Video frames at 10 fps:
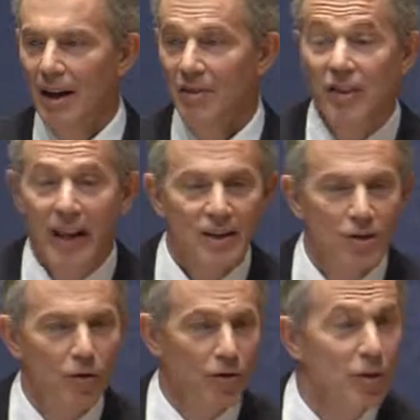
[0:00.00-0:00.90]
Actually, that
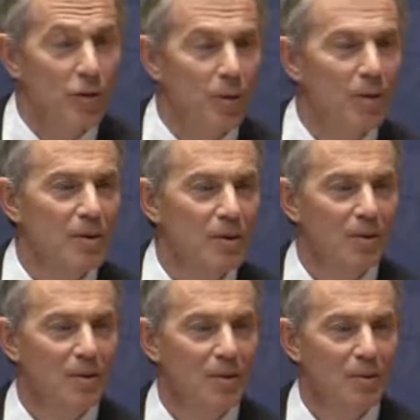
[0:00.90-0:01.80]
is not true.
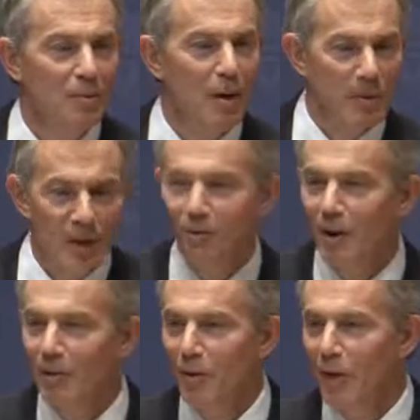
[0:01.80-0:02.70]
When we look
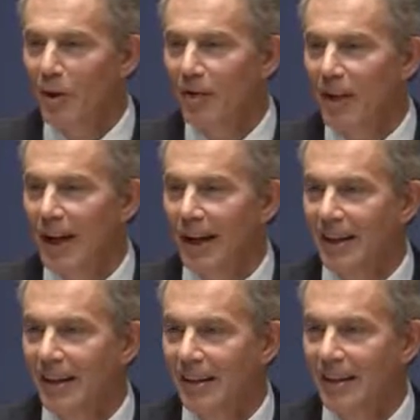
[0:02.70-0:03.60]
around the world today,